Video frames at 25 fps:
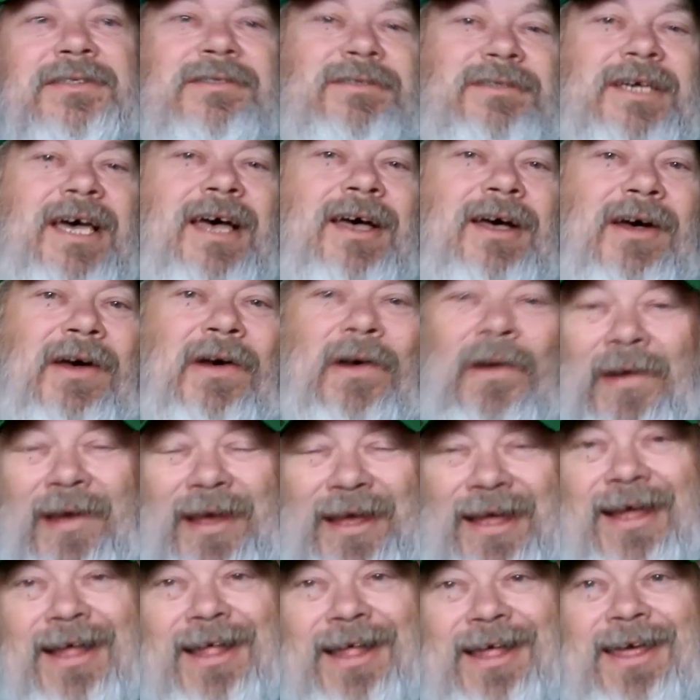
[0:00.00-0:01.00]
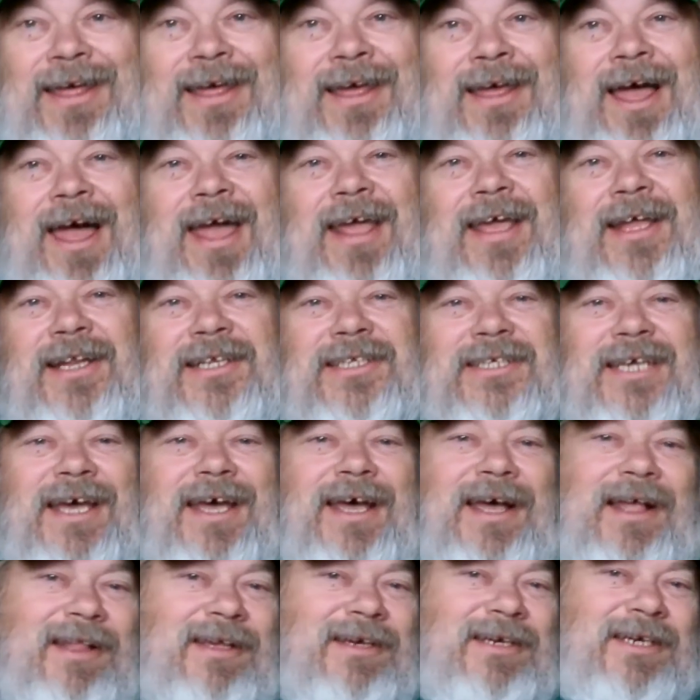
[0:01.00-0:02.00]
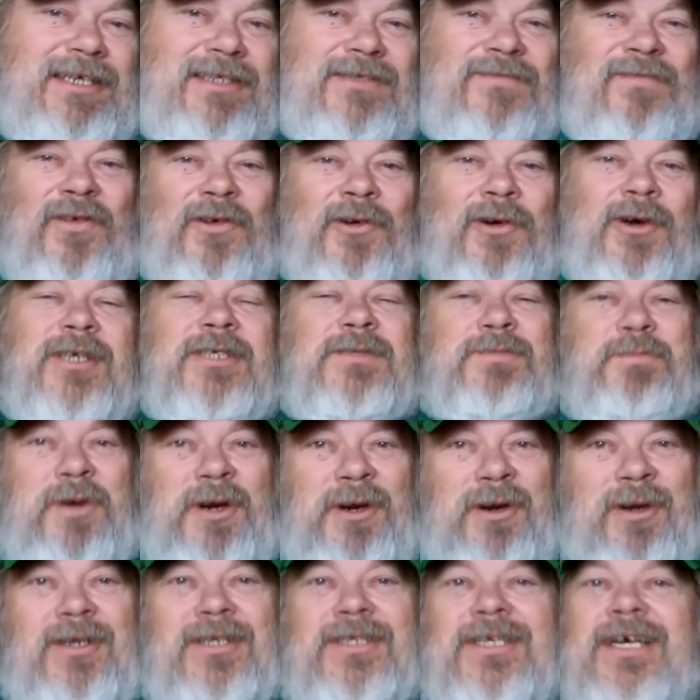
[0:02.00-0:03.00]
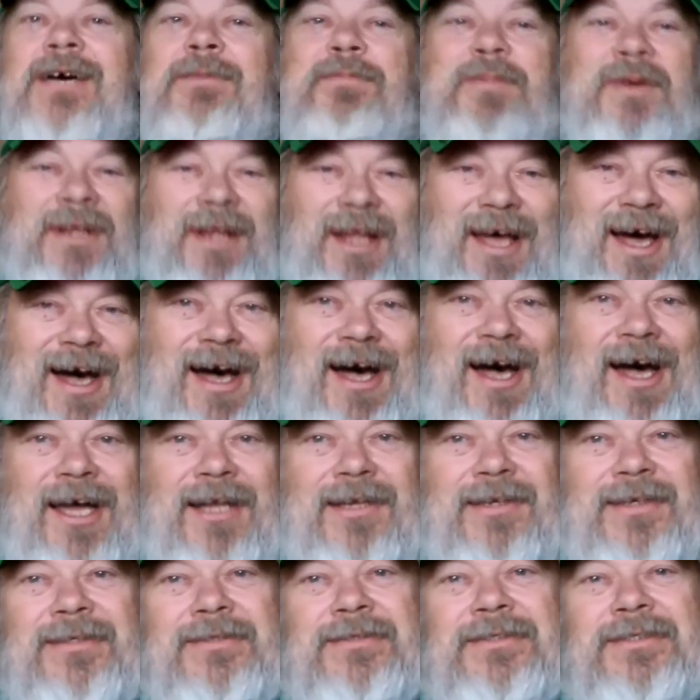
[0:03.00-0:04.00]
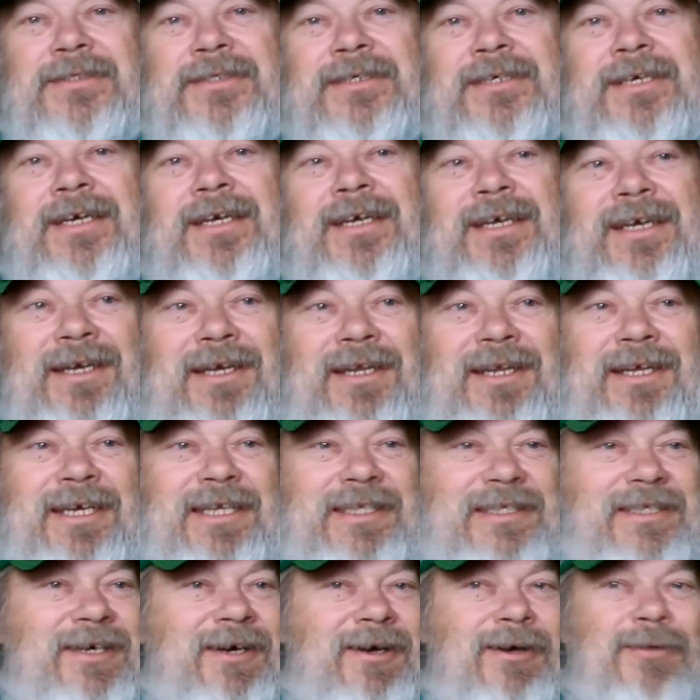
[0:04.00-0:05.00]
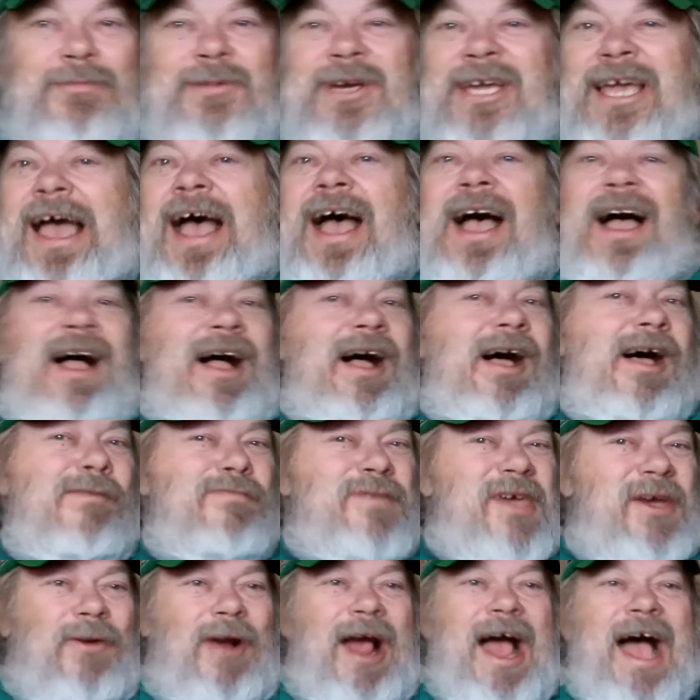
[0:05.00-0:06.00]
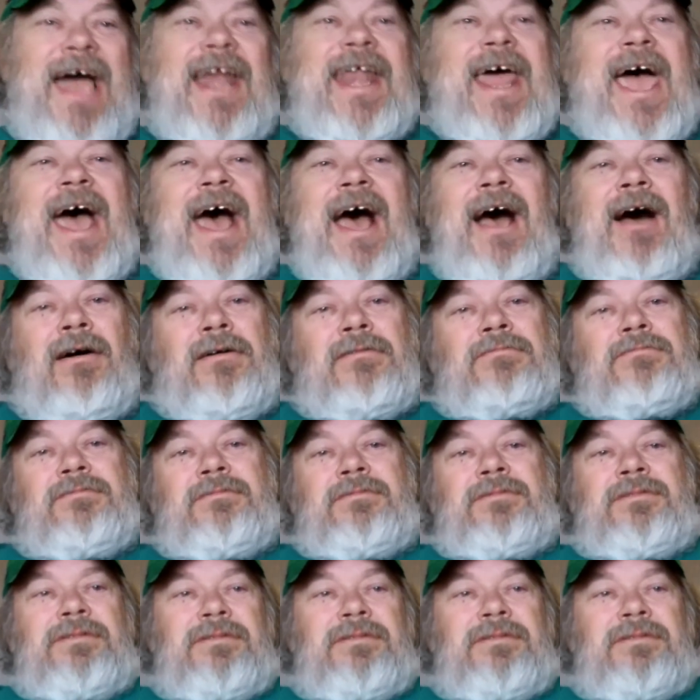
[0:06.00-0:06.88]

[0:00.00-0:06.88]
So I could tell his voice perked up a lot. And he told me, I'll be right out.